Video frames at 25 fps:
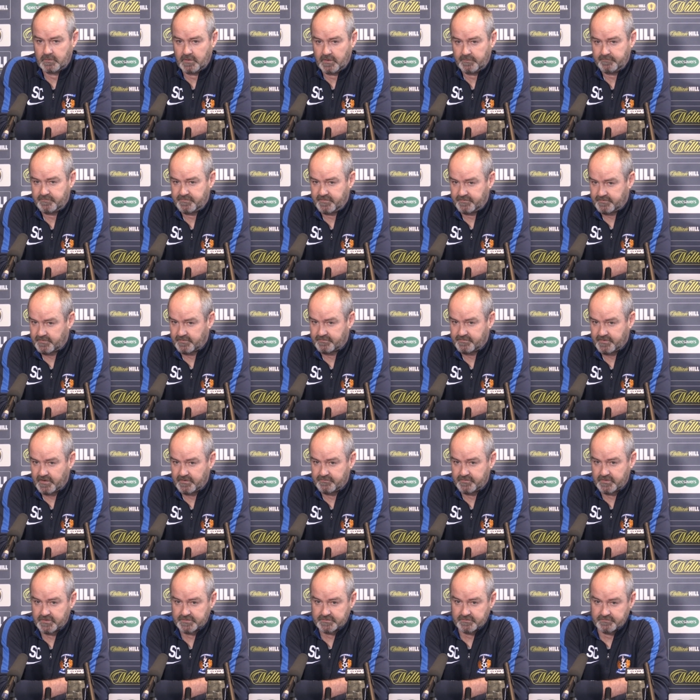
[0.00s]
I'm
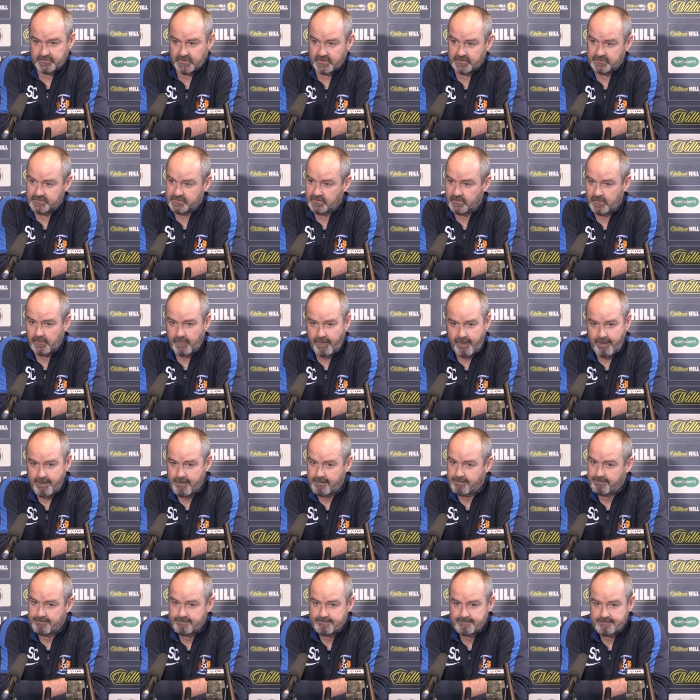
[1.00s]
55 years of age.
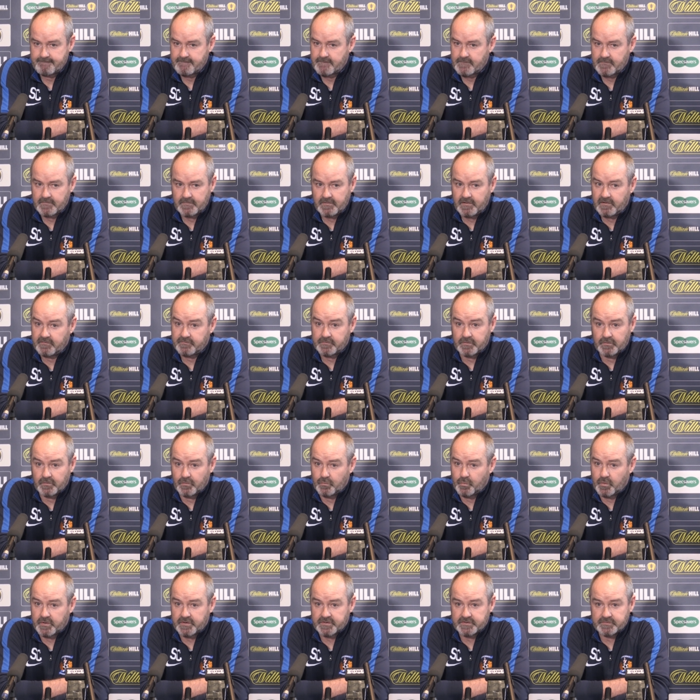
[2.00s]
I've got
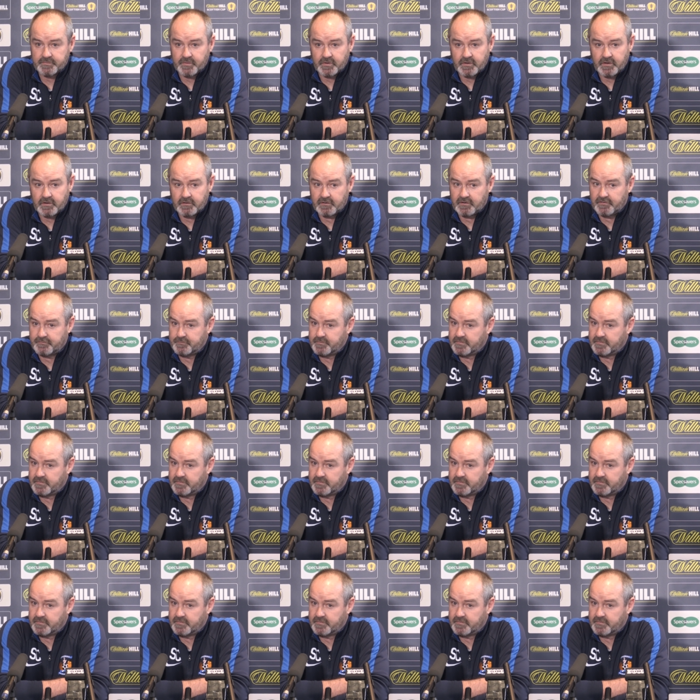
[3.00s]
no worries about how